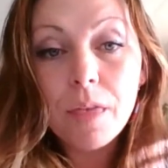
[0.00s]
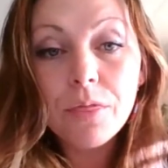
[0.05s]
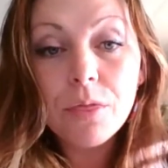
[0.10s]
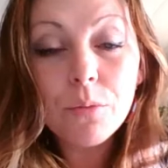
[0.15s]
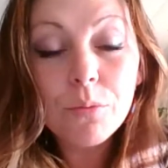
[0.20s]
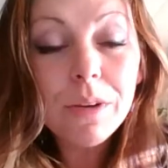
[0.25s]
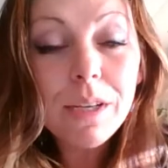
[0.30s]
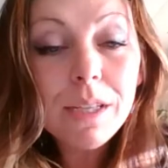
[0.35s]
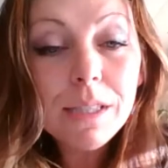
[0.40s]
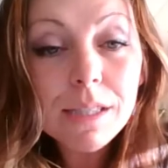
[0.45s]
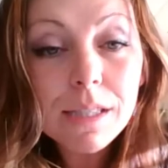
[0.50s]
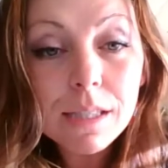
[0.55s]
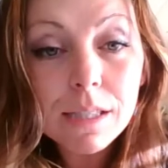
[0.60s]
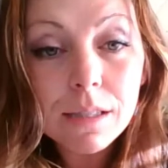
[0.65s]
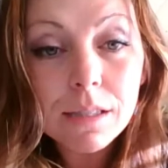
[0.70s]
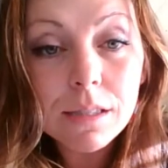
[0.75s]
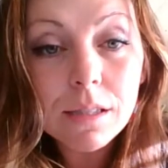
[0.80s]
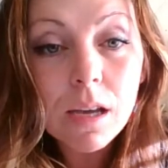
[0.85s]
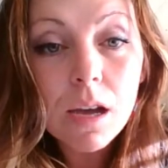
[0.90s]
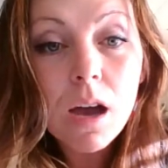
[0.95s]
The
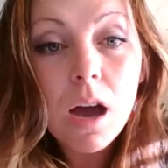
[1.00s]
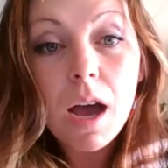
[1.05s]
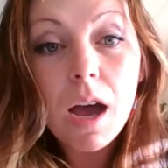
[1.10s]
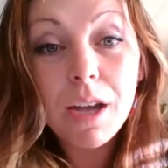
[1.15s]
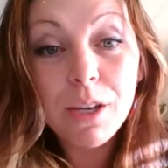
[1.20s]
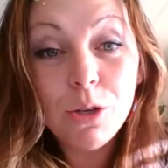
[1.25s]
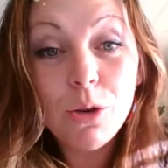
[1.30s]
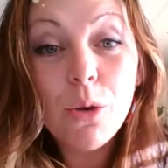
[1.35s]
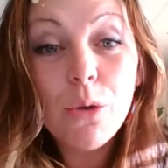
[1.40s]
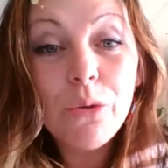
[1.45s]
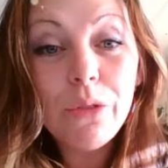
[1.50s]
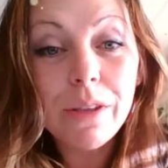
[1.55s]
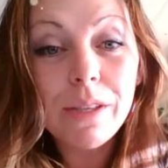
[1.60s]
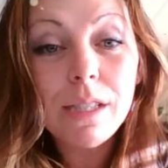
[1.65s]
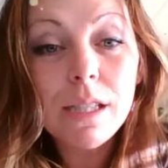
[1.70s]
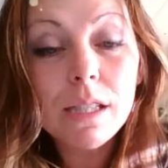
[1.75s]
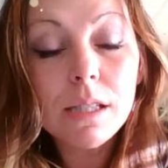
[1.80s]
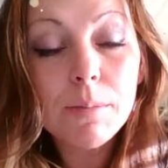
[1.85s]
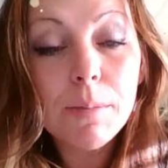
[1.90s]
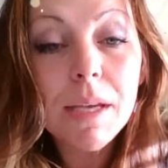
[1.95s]
reason I know
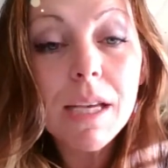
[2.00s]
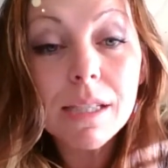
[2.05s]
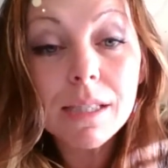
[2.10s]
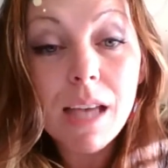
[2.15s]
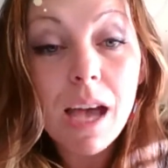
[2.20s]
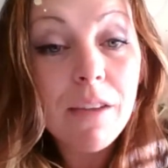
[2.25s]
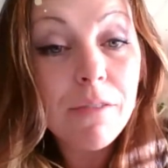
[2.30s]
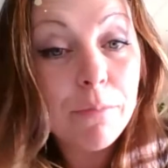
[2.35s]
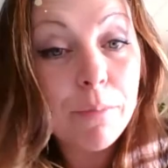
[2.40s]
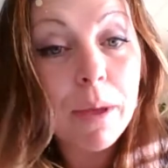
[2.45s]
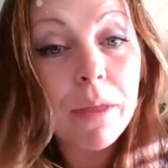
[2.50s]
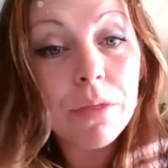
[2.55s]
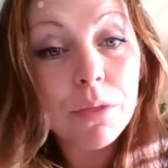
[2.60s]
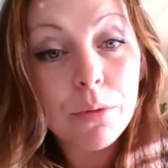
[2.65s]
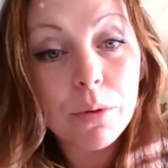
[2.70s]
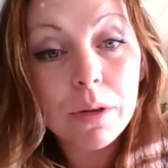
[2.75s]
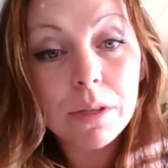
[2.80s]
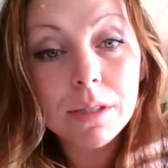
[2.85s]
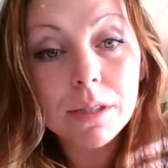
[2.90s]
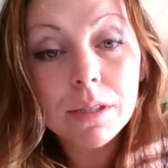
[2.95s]
this is because I've been
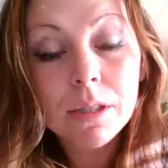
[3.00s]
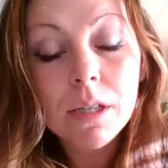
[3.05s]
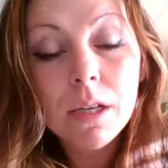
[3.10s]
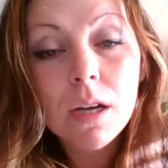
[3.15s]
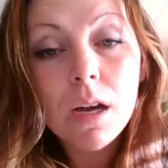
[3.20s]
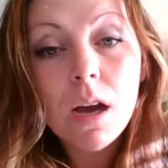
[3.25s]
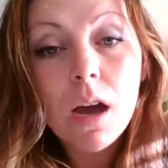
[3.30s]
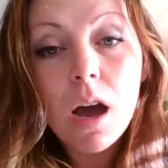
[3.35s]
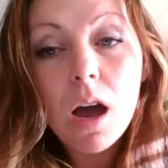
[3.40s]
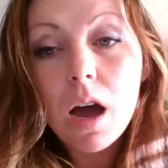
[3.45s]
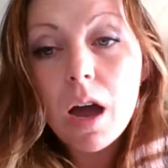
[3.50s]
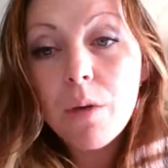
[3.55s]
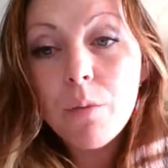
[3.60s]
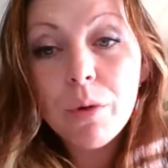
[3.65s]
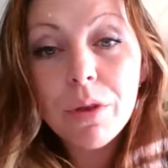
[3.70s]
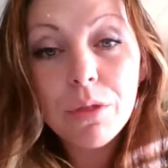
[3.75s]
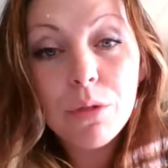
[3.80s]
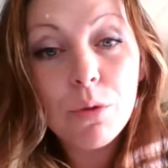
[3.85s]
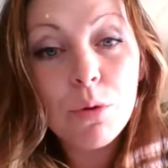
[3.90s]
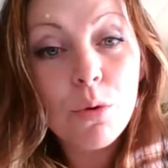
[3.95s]
through it. I
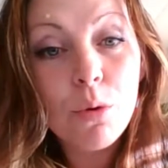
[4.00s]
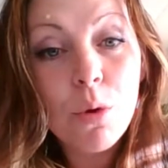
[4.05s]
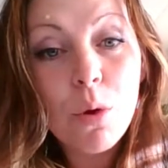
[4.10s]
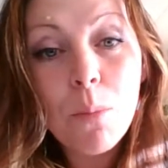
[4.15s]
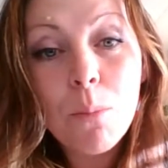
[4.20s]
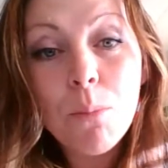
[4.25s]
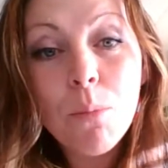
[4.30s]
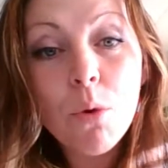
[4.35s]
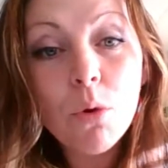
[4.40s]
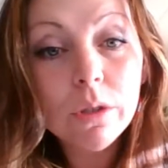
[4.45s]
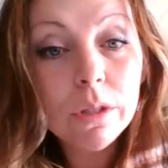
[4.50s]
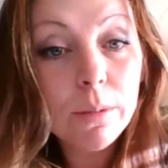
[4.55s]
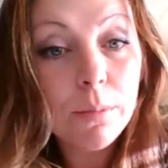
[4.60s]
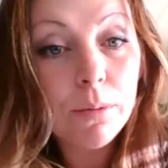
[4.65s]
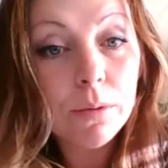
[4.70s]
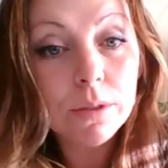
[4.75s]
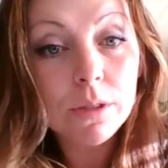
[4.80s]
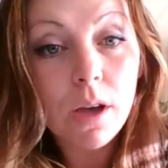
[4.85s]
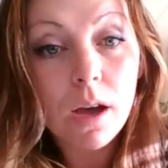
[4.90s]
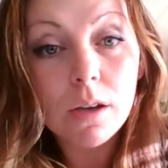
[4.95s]
went through
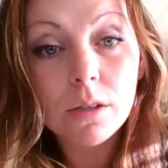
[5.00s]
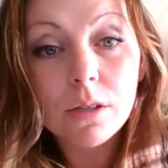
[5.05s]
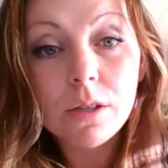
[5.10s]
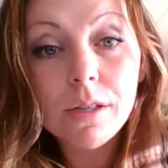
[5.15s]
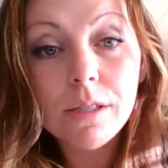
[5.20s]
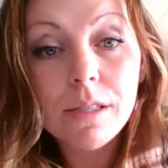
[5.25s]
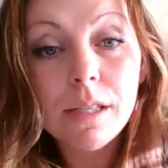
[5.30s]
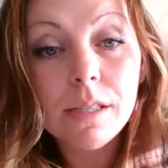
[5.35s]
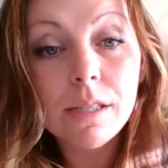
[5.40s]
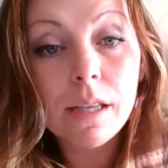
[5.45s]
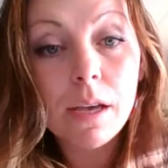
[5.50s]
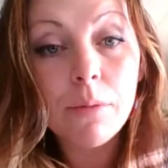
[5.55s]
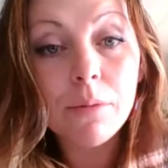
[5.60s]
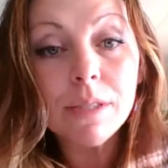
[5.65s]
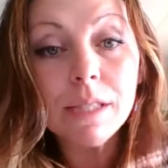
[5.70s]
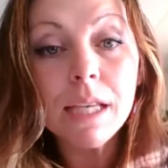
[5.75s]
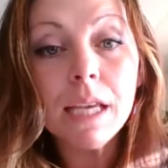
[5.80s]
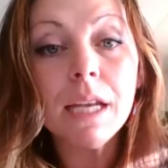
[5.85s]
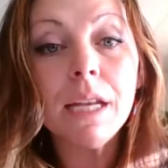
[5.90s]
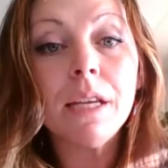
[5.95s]
multiple doctors as I
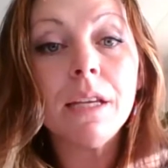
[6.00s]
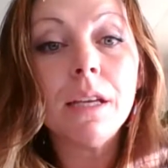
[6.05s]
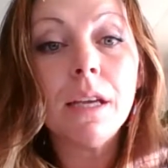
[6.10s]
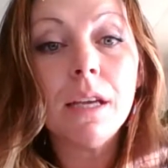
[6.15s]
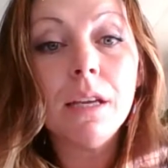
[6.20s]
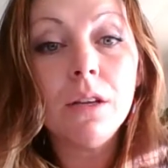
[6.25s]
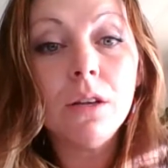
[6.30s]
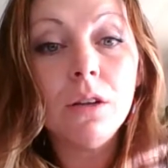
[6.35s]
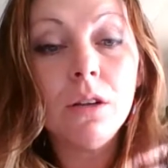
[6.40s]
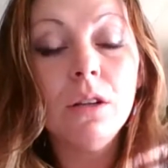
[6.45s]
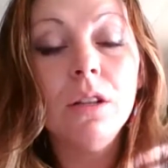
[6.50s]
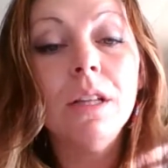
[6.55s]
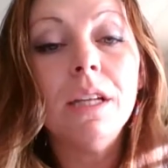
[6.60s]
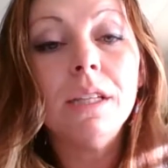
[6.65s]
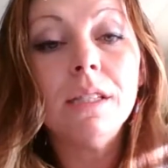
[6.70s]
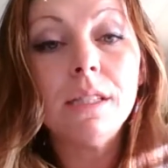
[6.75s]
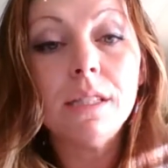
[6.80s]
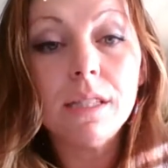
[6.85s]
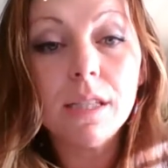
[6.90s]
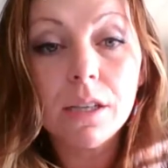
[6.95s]
was getting ill
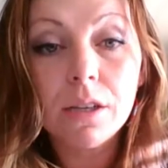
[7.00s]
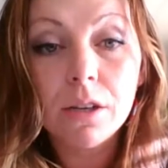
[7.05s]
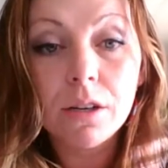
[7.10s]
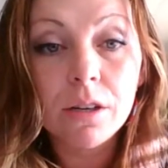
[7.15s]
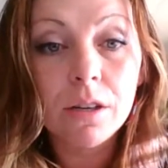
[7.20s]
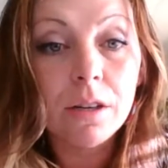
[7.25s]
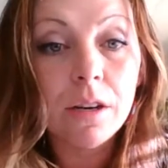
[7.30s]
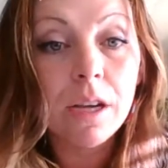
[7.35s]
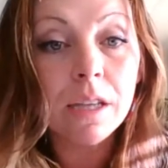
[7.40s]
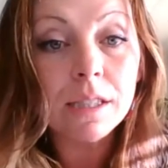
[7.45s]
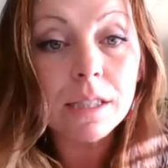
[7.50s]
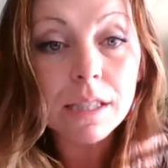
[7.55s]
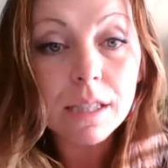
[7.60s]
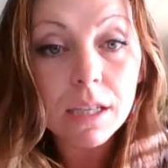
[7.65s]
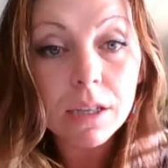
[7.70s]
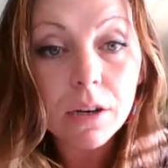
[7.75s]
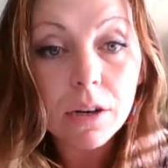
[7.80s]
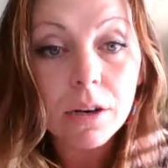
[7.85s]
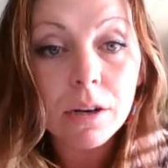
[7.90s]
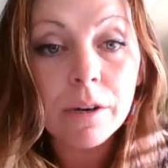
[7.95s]
and sicker and
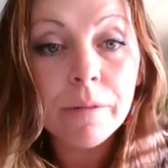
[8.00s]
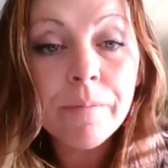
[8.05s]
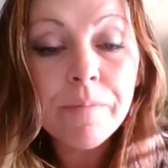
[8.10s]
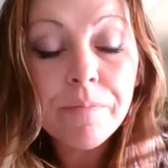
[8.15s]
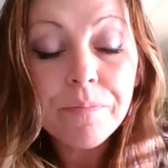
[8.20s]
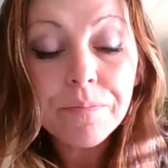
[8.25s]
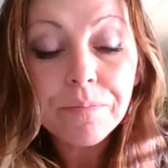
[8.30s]
sicker.